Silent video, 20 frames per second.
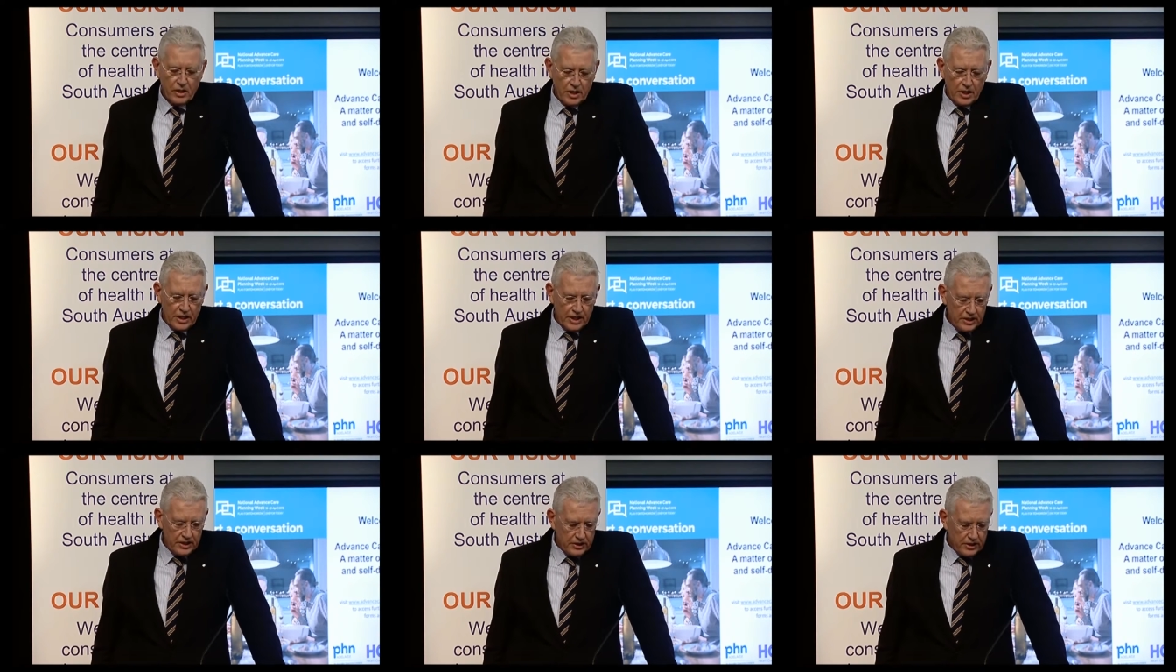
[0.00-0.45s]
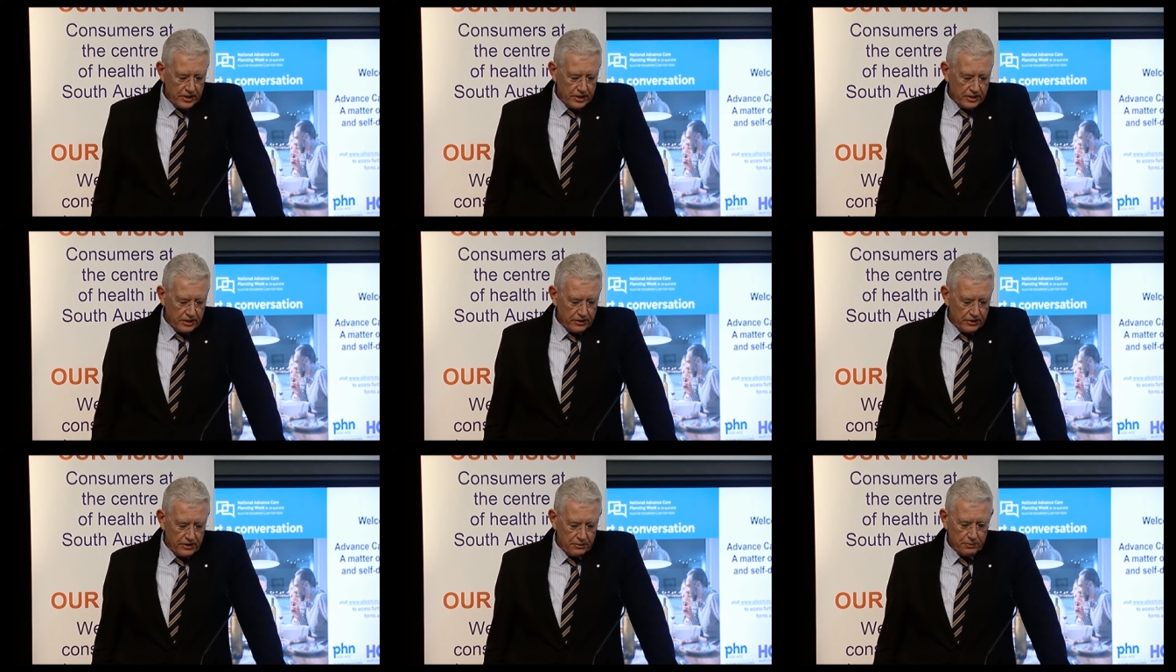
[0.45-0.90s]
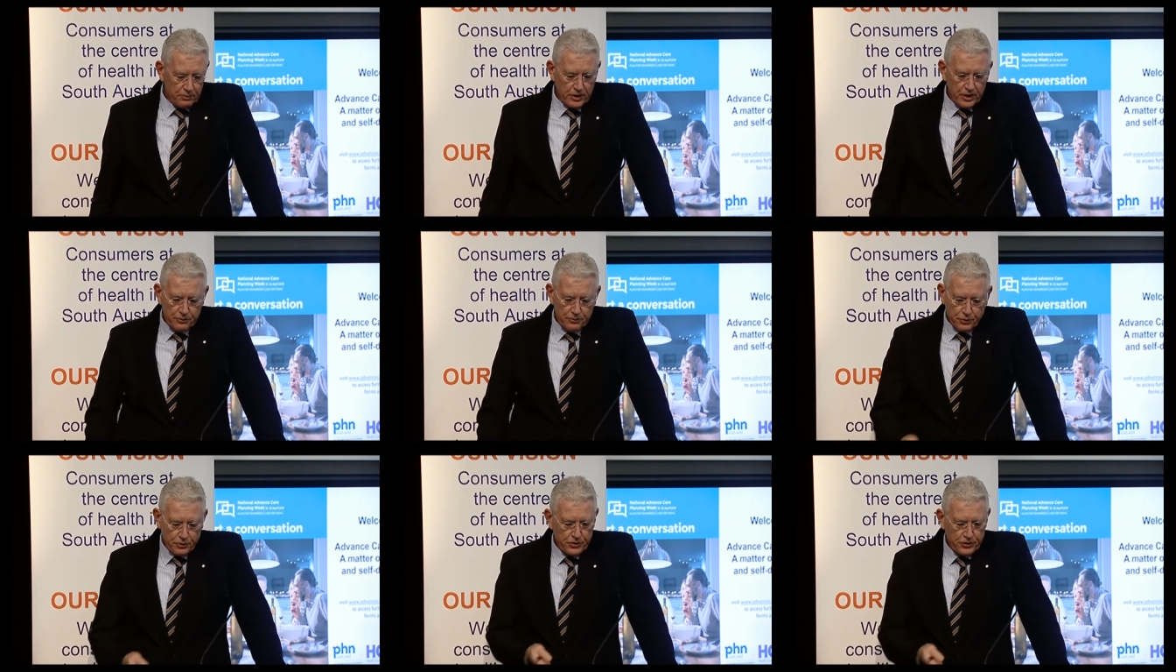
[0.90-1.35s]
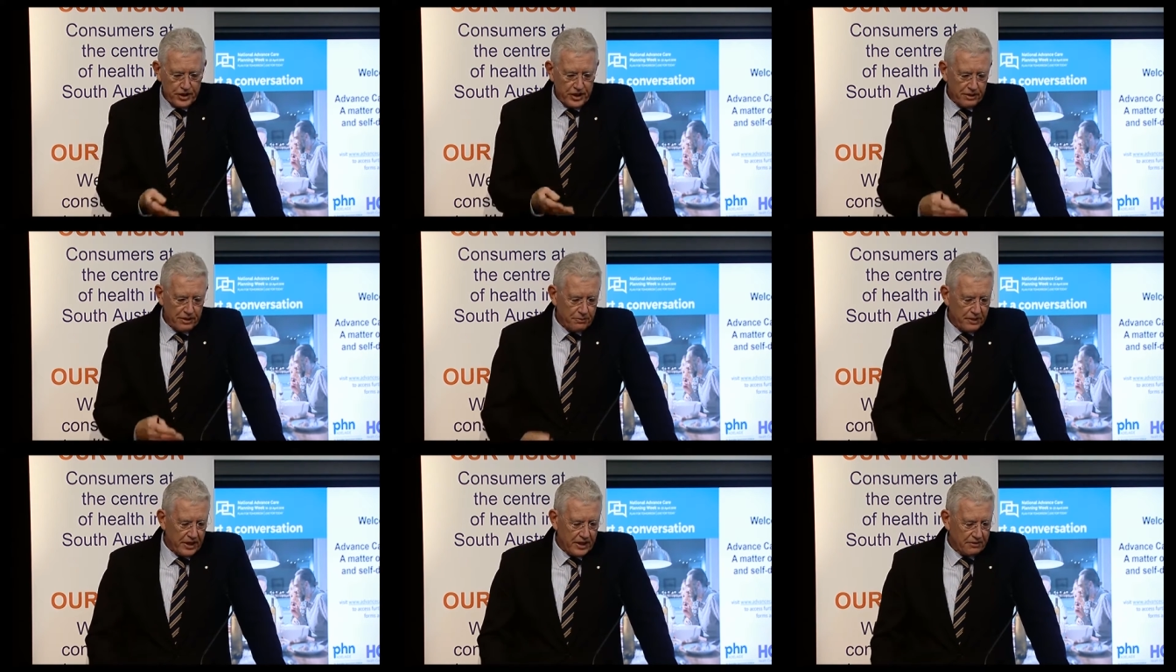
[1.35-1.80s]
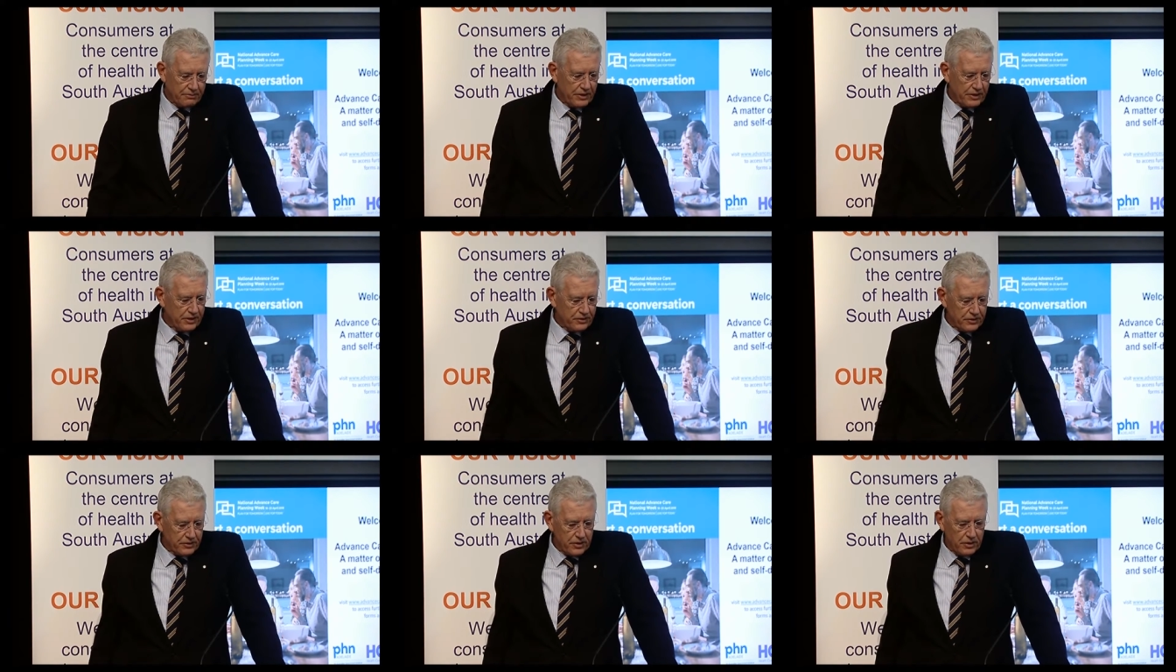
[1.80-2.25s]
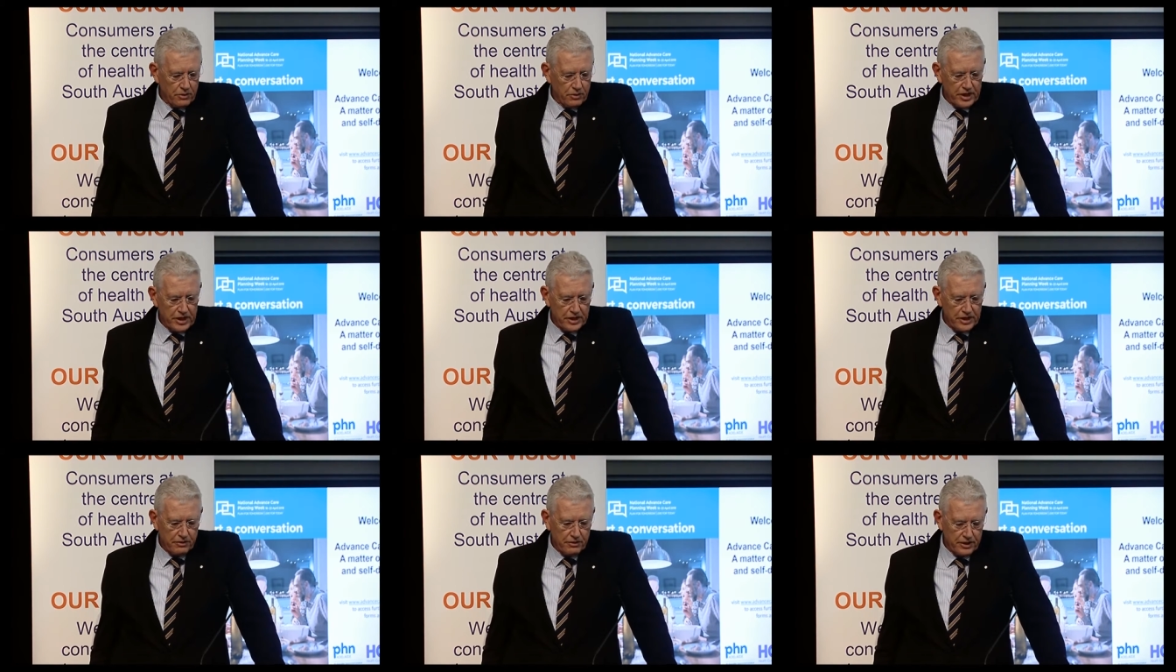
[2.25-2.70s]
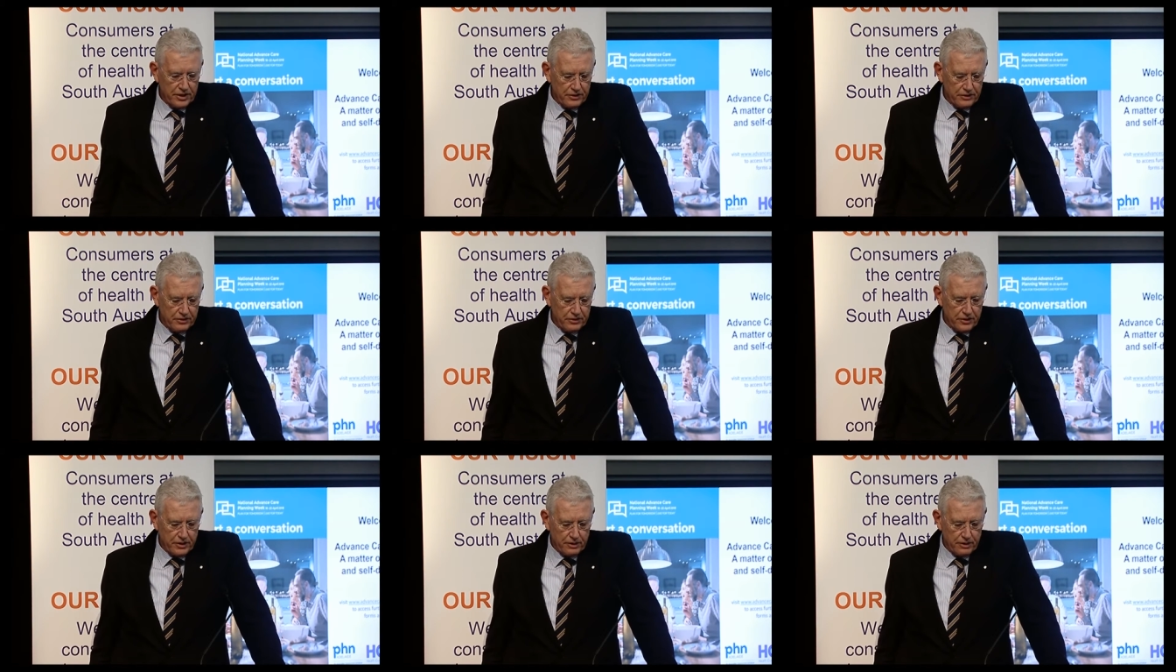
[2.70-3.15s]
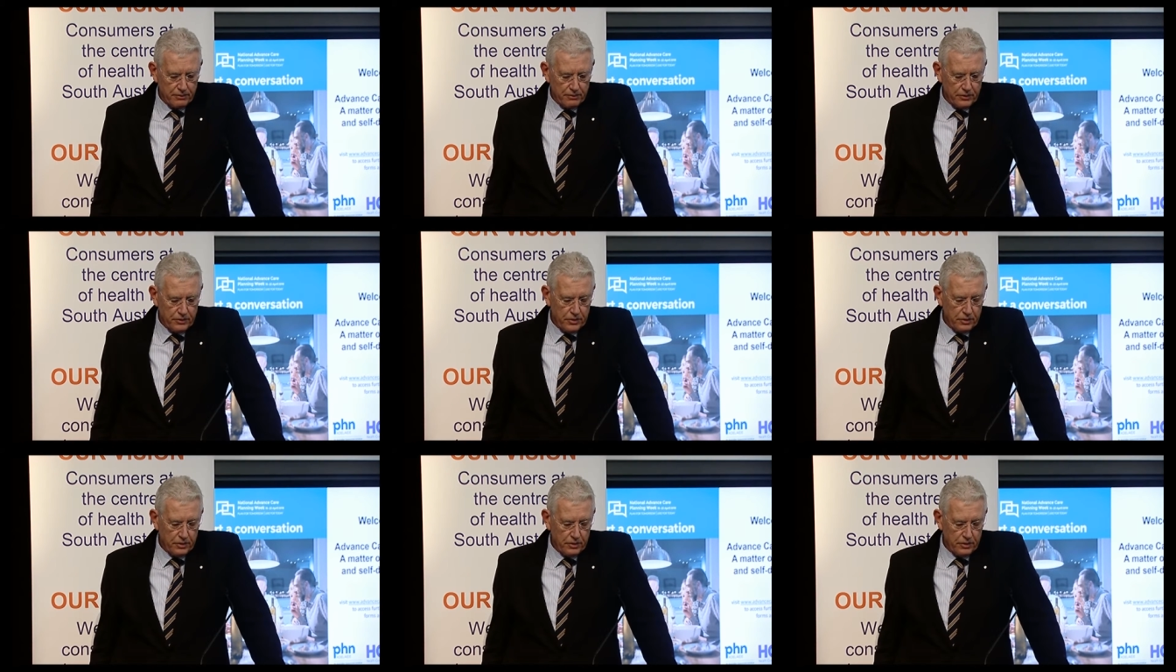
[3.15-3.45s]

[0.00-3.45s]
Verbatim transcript: And the, uh, the beautiful thing about both Lorena and um,